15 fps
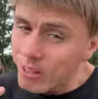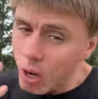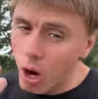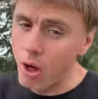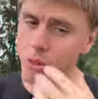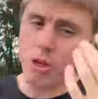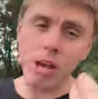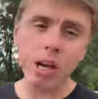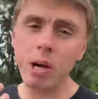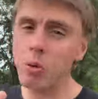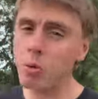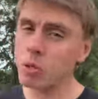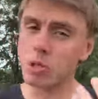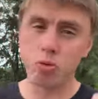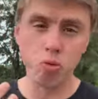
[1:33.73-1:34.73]
I think it
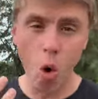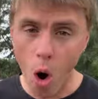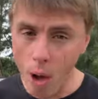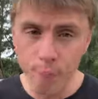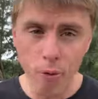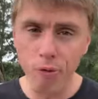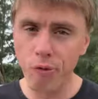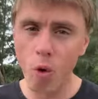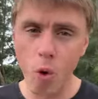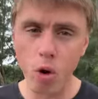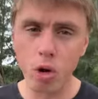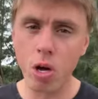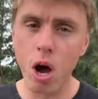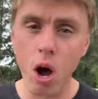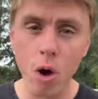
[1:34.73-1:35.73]
was right before
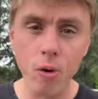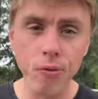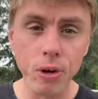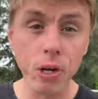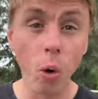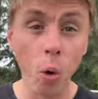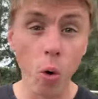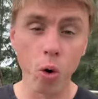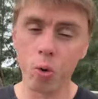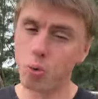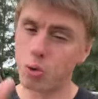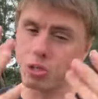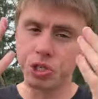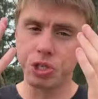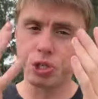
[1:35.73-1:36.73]
COVID or it
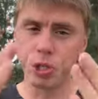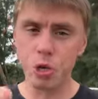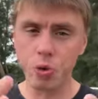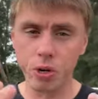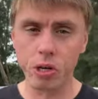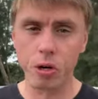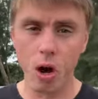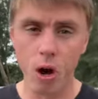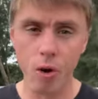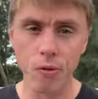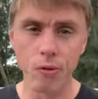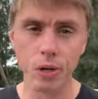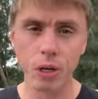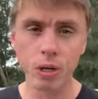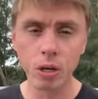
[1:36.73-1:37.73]
was during
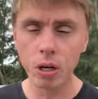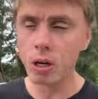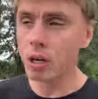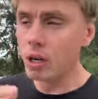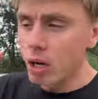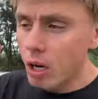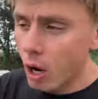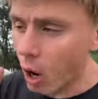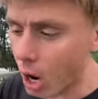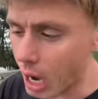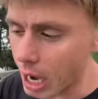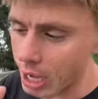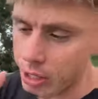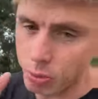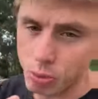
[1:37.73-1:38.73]
COVID. I
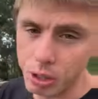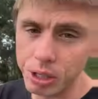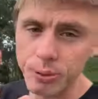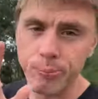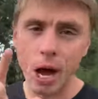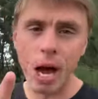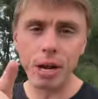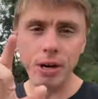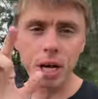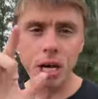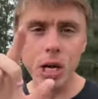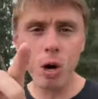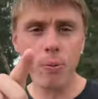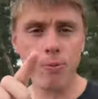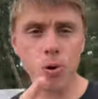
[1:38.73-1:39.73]
had a really bad knee
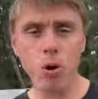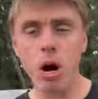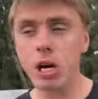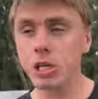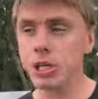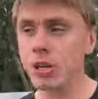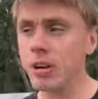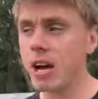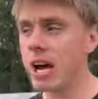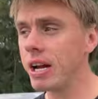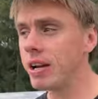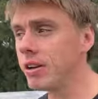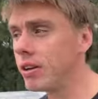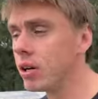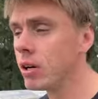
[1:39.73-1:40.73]
operation
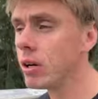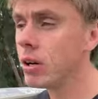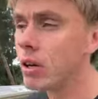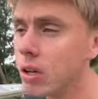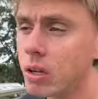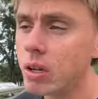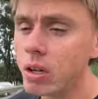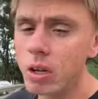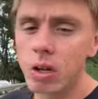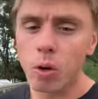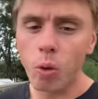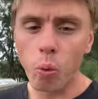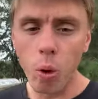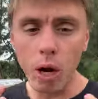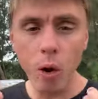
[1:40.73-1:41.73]
and
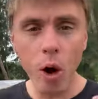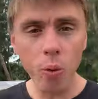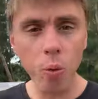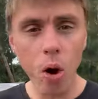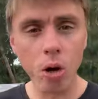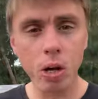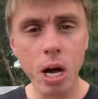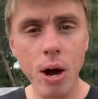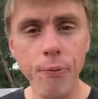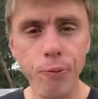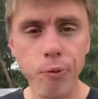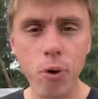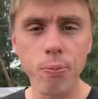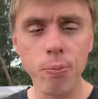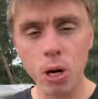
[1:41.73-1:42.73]
when I woke up
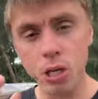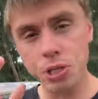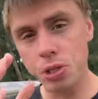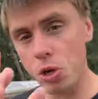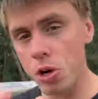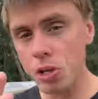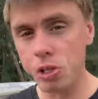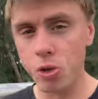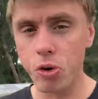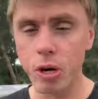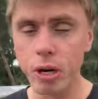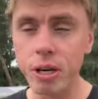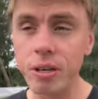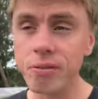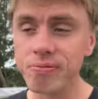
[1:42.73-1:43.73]
from my
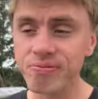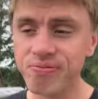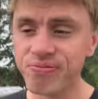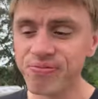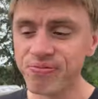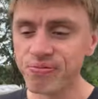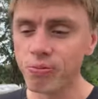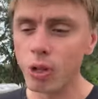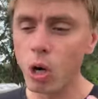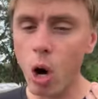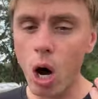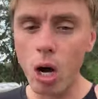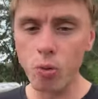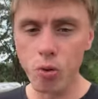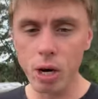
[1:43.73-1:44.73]
surgery,
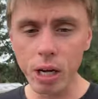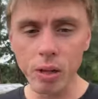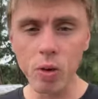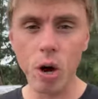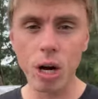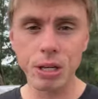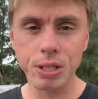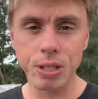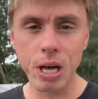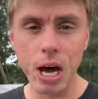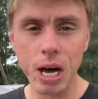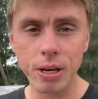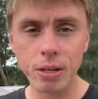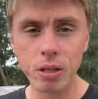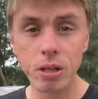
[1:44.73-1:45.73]
I realized that